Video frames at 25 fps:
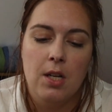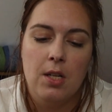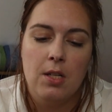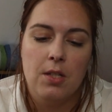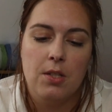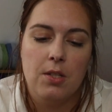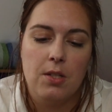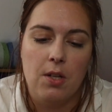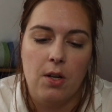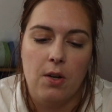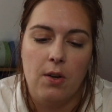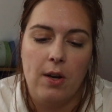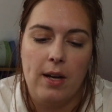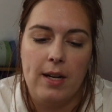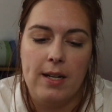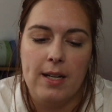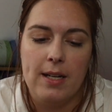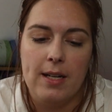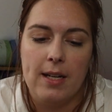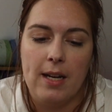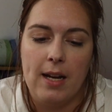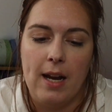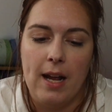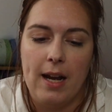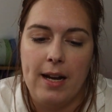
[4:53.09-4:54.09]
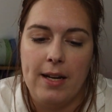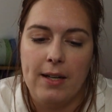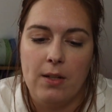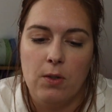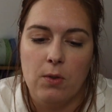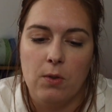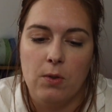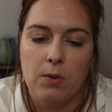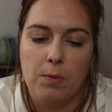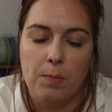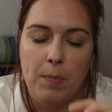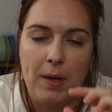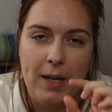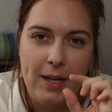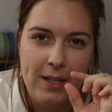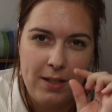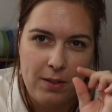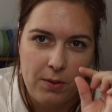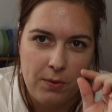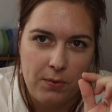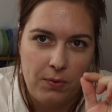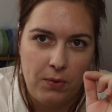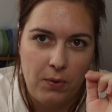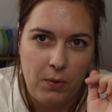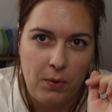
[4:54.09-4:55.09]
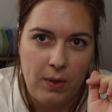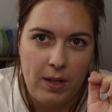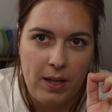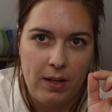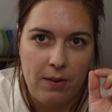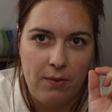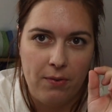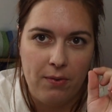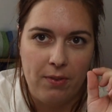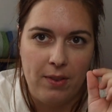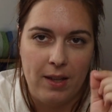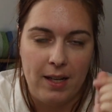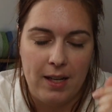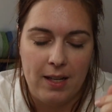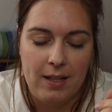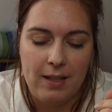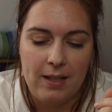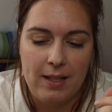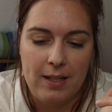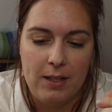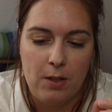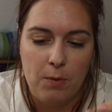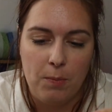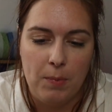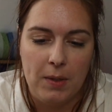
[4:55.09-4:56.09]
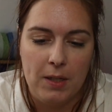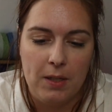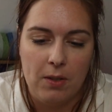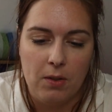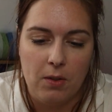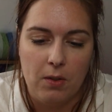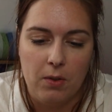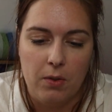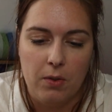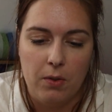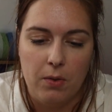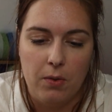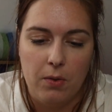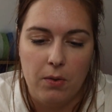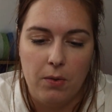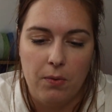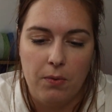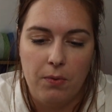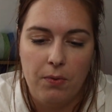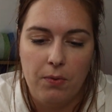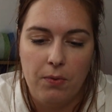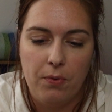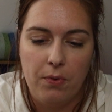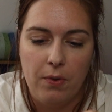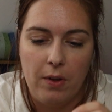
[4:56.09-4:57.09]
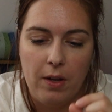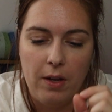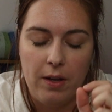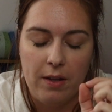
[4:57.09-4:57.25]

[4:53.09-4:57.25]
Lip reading: So I did an I-cord bind off to give that little bit of